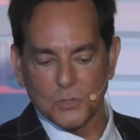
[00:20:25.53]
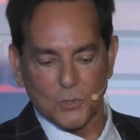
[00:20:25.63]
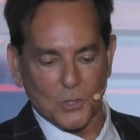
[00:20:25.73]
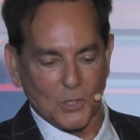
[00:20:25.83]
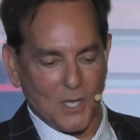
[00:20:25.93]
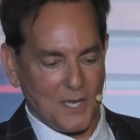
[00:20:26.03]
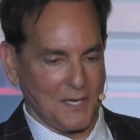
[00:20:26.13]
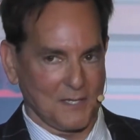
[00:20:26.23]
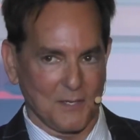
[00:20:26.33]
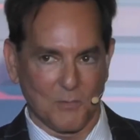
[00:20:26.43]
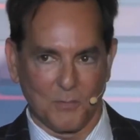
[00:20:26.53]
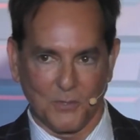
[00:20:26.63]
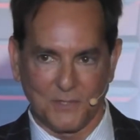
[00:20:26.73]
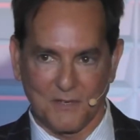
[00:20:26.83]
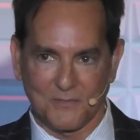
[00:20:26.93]
look alike that were
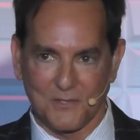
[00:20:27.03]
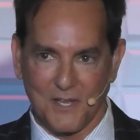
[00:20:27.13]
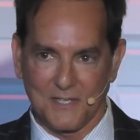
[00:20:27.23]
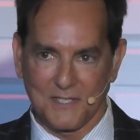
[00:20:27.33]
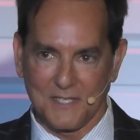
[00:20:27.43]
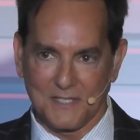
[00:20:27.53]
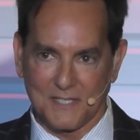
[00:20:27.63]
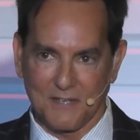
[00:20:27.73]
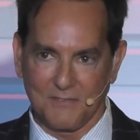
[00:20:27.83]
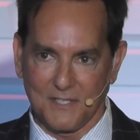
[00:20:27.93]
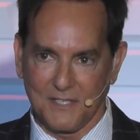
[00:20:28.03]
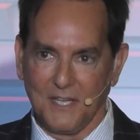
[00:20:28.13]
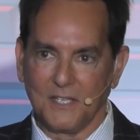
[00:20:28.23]
built after 1970.